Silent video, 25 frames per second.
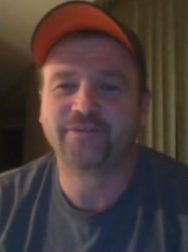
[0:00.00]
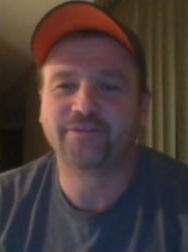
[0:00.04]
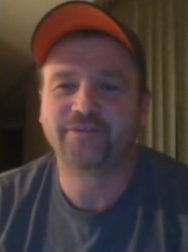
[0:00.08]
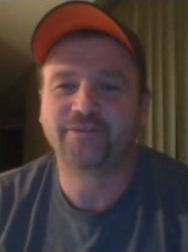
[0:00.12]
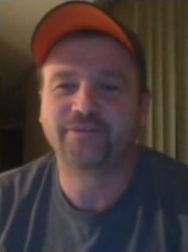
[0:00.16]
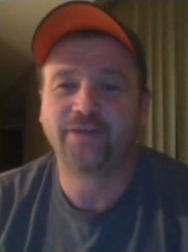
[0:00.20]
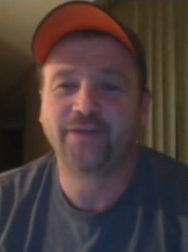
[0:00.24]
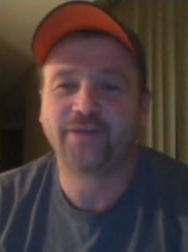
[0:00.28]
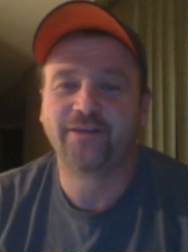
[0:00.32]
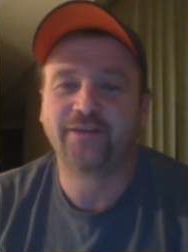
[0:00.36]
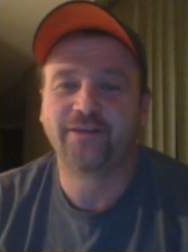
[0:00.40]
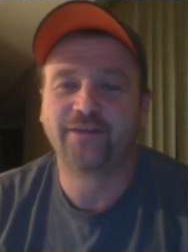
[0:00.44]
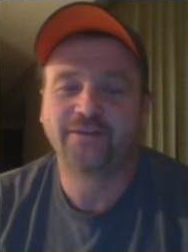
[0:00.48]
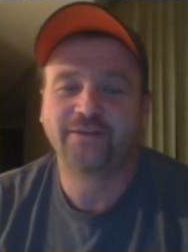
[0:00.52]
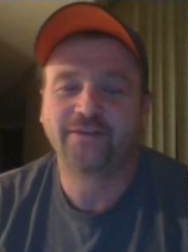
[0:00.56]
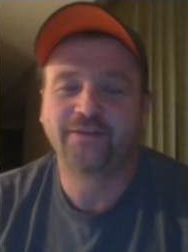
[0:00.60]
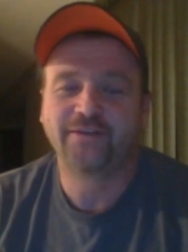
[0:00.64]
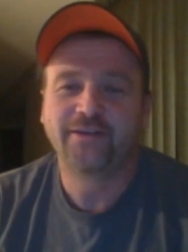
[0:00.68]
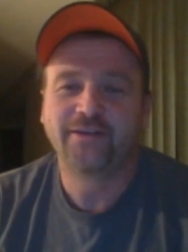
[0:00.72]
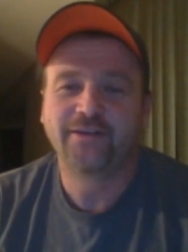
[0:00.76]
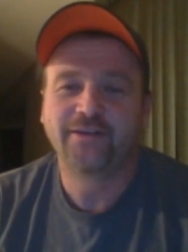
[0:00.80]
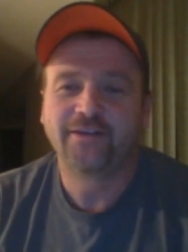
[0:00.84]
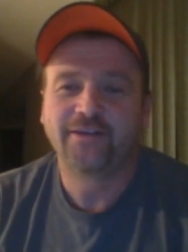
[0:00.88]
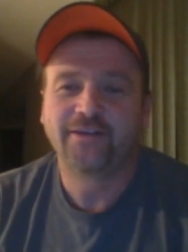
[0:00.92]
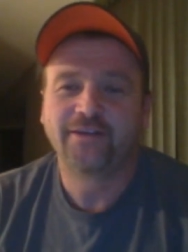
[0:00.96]
Well,
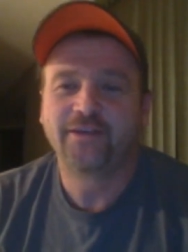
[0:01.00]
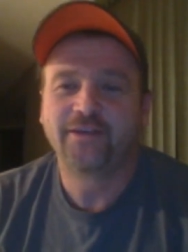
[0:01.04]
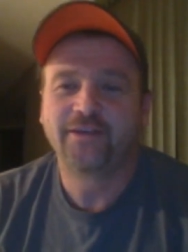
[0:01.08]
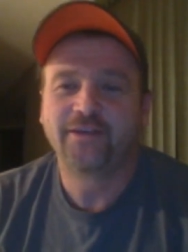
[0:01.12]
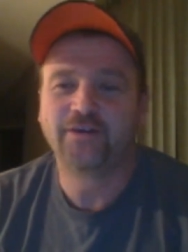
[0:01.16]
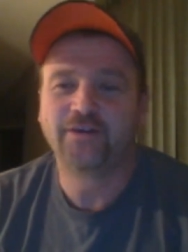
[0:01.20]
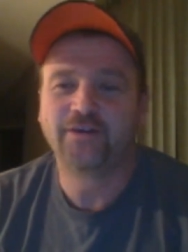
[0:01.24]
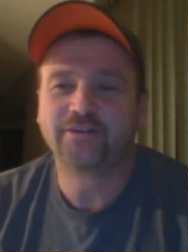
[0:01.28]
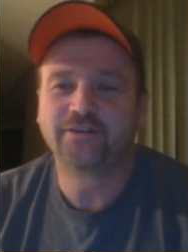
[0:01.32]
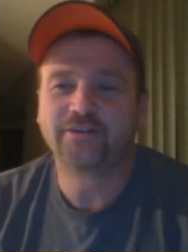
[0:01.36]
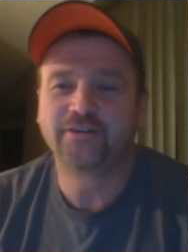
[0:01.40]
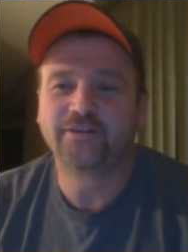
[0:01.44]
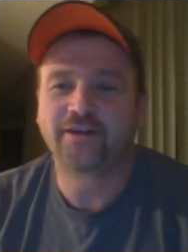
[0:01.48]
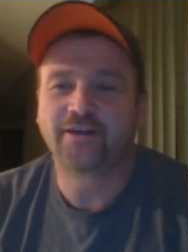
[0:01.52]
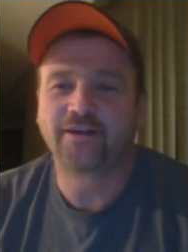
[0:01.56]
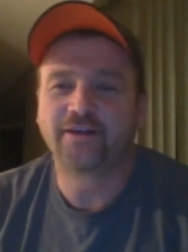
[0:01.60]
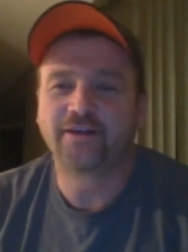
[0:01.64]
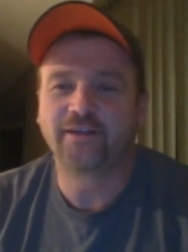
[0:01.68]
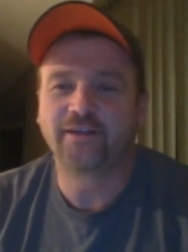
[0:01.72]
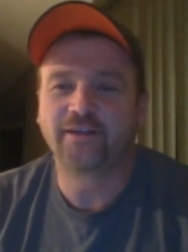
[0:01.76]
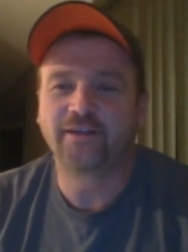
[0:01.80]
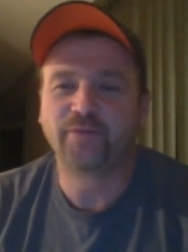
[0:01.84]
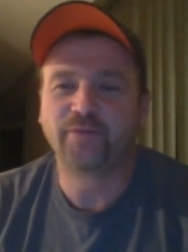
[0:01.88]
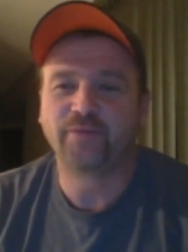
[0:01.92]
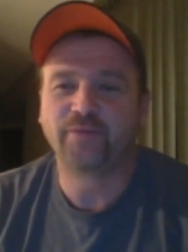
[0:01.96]
he watches
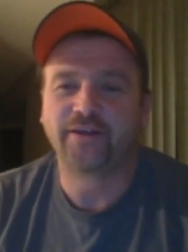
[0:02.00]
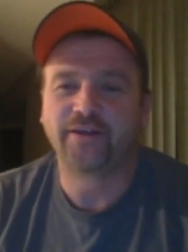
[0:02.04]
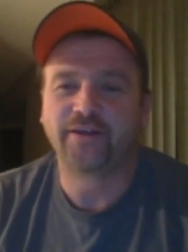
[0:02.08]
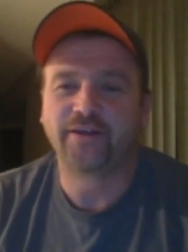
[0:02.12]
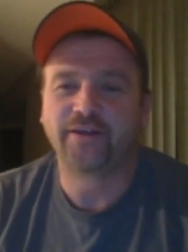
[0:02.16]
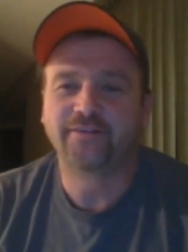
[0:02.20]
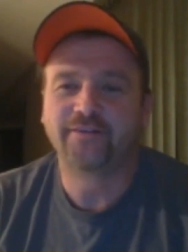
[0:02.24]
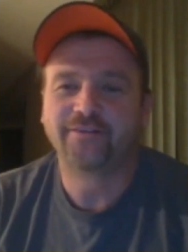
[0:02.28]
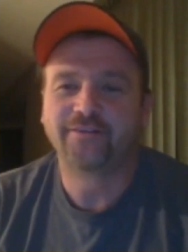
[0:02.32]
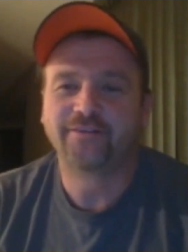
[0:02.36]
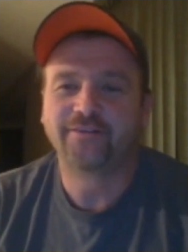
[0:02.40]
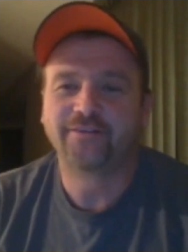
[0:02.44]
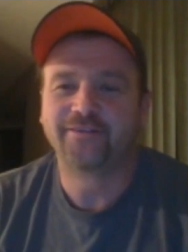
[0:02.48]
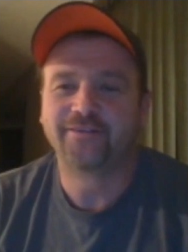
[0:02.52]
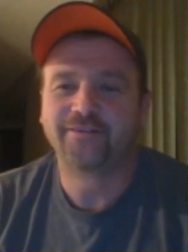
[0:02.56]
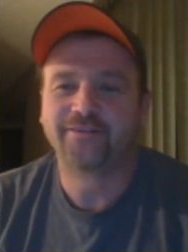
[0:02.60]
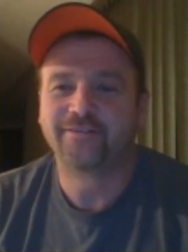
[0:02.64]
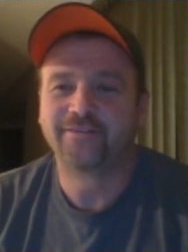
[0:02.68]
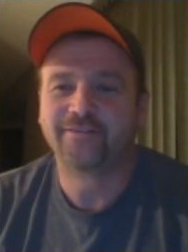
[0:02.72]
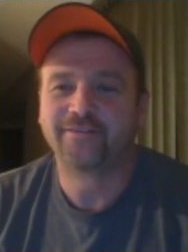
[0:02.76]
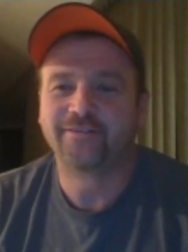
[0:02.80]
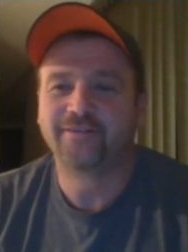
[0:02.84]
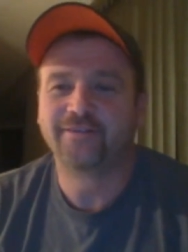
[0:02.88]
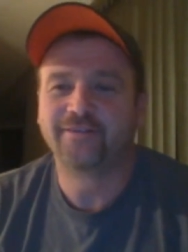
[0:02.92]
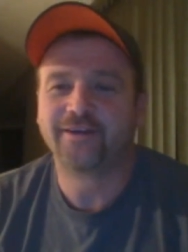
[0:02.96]
hockey, but
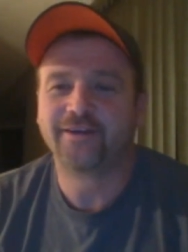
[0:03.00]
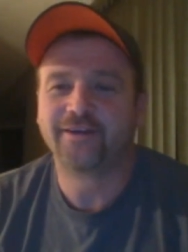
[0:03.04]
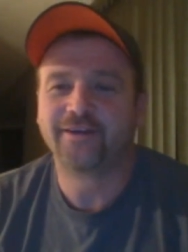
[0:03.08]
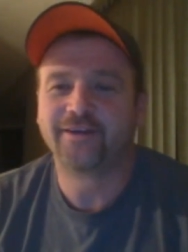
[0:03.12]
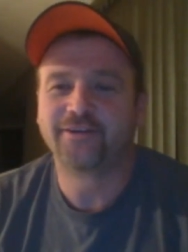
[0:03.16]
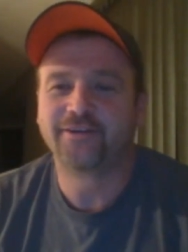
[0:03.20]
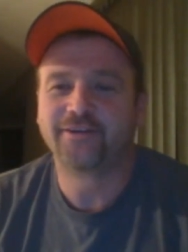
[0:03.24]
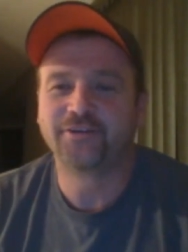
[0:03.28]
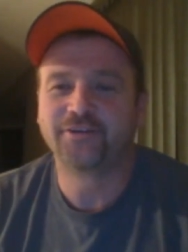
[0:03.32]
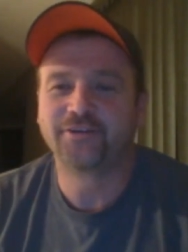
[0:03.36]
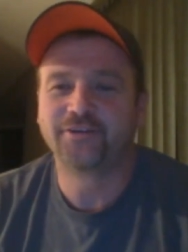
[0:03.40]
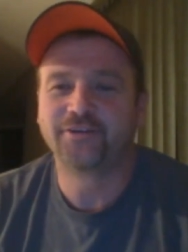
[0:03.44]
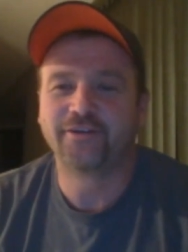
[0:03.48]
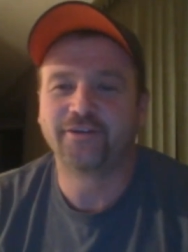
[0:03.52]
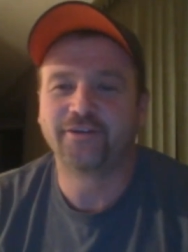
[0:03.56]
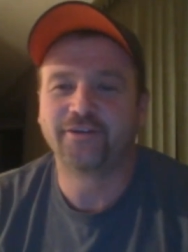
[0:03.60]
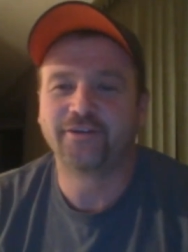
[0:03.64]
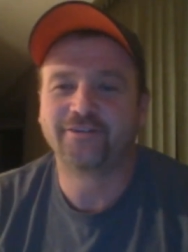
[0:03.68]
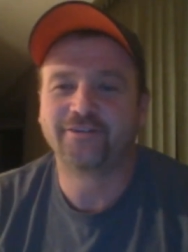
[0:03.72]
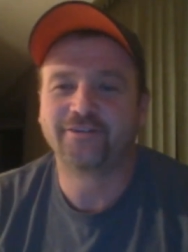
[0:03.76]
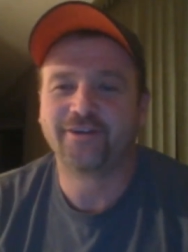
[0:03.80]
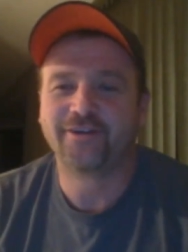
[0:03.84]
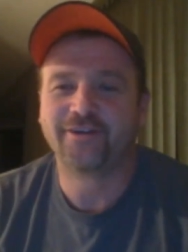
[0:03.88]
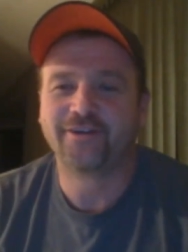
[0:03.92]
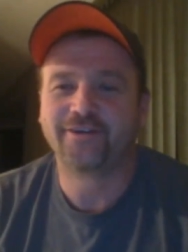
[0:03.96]
yeah, juniors
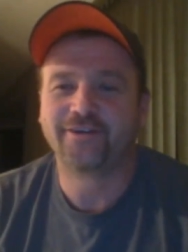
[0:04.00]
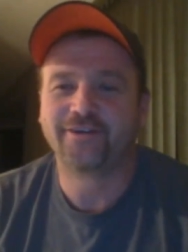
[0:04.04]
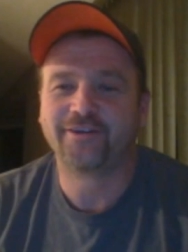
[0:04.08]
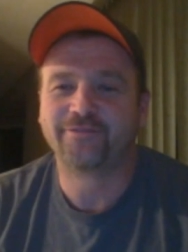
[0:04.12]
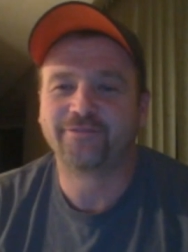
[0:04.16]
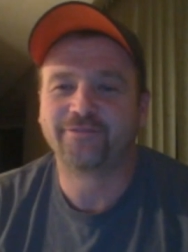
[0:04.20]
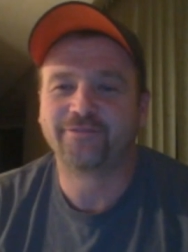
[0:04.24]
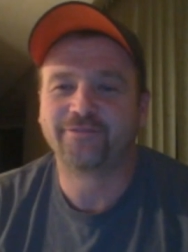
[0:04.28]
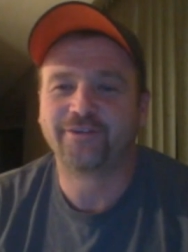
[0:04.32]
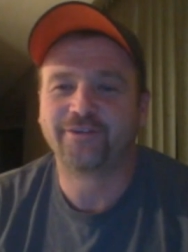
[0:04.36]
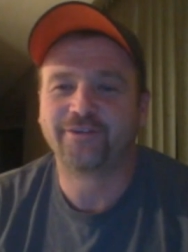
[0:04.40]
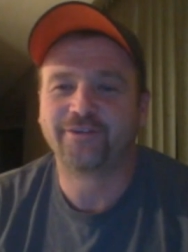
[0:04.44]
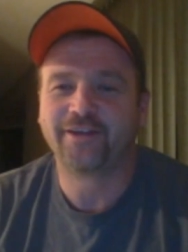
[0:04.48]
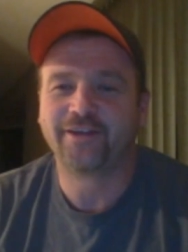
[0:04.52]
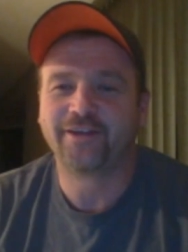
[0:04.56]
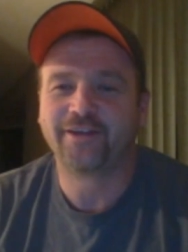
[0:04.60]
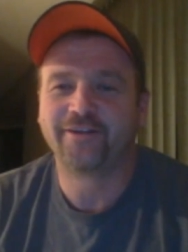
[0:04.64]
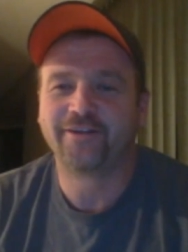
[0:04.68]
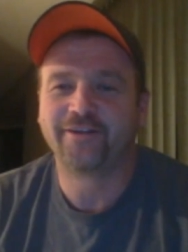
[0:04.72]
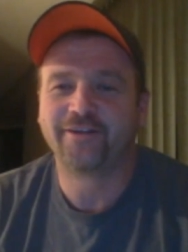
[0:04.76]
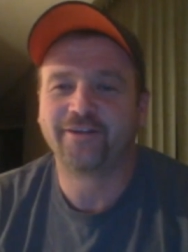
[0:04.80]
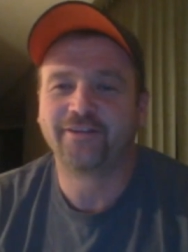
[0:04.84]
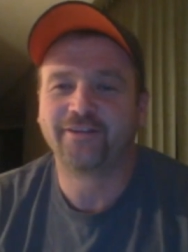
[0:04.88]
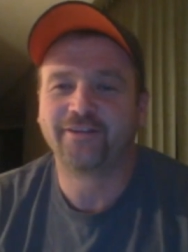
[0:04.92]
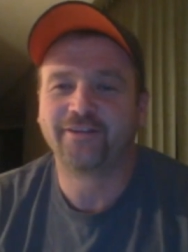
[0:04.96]
are not his forte or
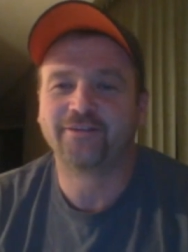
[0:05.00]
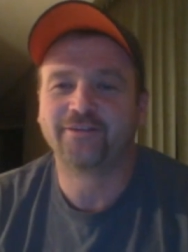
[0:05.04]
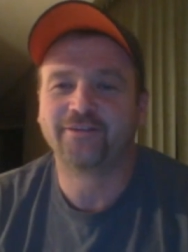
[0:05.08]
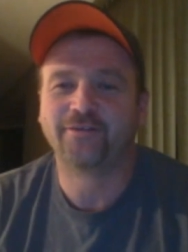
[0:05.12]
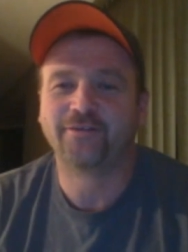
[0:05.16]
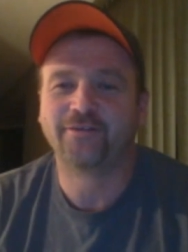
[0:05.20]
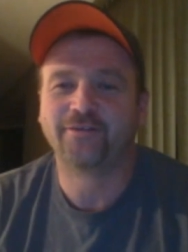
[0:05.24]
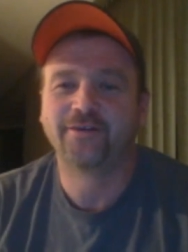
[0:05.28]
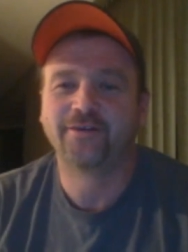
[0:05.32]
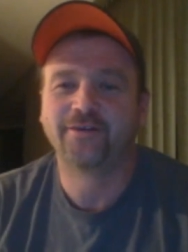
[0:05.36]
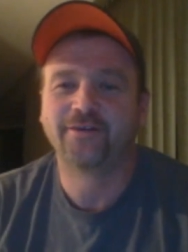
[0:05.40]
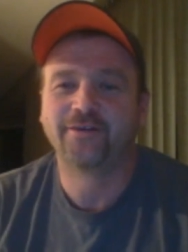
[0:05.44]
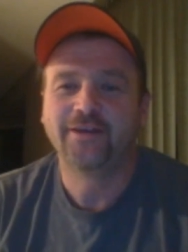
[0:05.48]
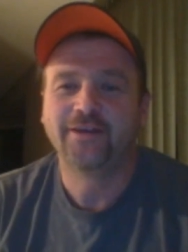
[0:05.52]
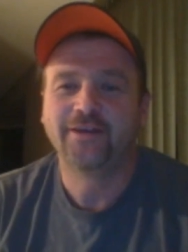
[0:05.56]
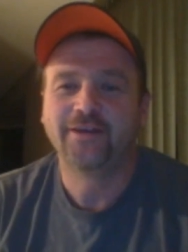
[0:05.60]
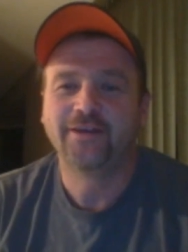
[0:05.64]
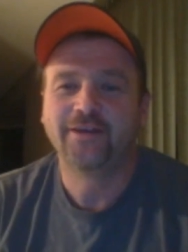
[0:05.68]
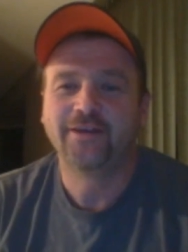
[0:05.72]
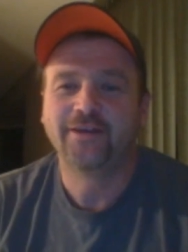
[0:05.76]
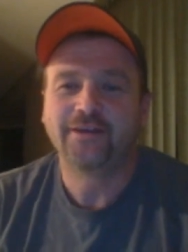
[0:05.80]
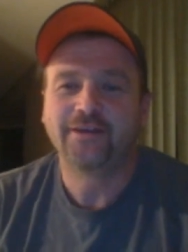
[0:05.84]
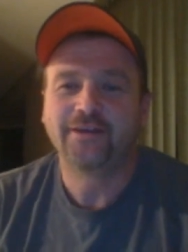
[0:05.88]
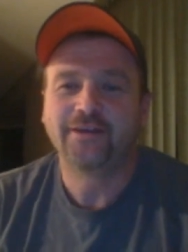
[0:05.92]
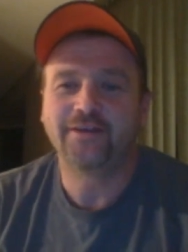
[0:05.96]
anything. So
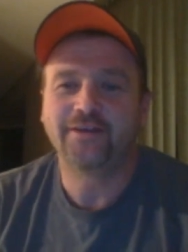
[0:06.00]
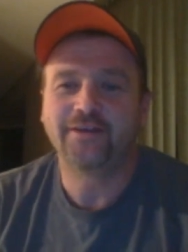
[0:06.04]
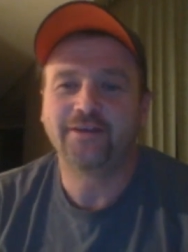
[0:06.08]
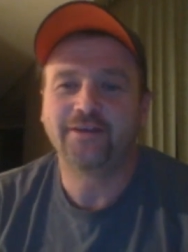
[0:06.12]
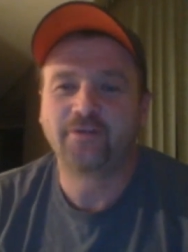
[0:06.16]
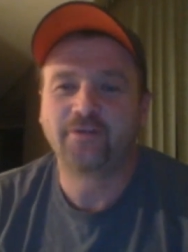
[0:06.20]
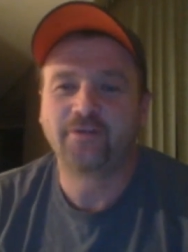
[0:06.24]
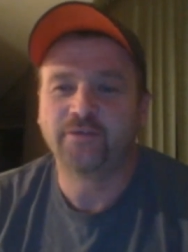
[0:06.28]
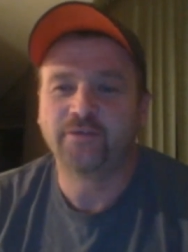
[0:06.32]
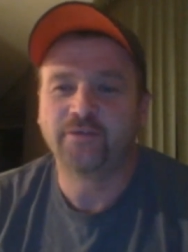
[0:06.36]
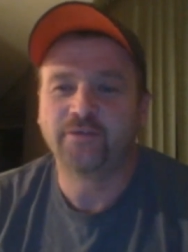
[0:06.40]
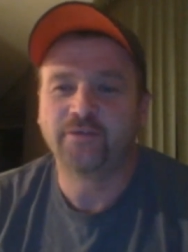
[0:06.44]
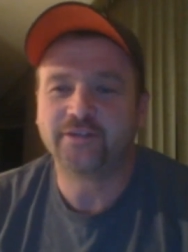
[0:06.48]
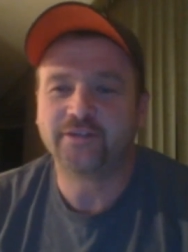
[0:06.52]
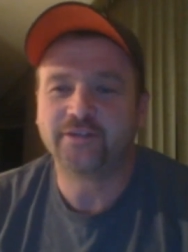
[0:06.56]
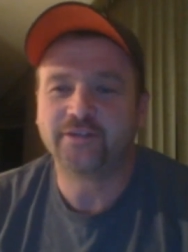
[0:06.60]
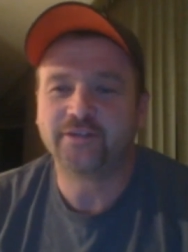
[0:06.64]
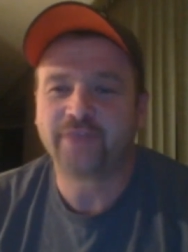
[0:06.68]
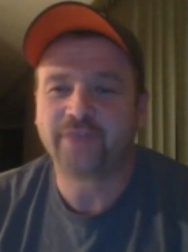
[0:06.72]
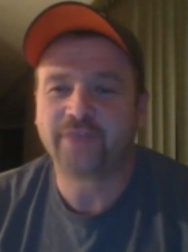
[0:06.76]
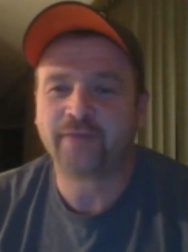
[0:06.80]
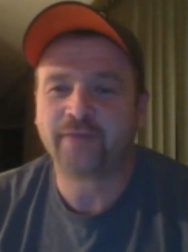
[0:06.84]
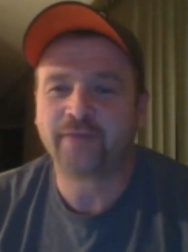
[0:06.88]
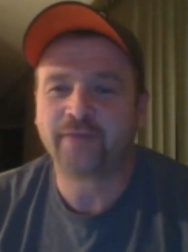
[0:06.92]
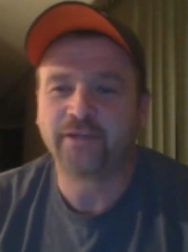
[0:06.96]
he's at home with his
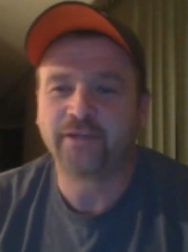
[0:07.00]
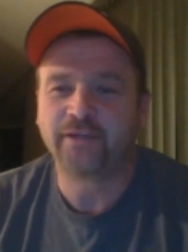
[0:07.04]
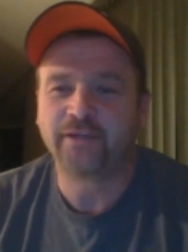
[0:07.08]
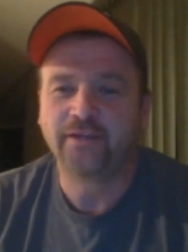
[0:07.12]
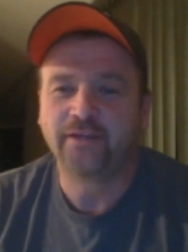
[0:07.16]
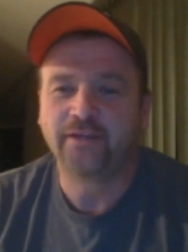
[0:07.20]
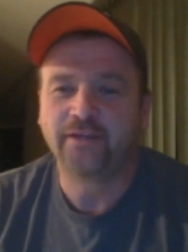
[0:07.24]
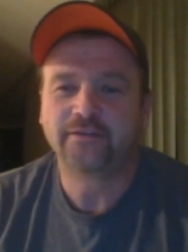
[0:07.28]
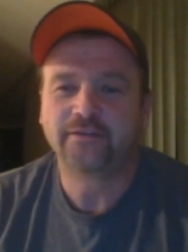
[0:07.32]
family.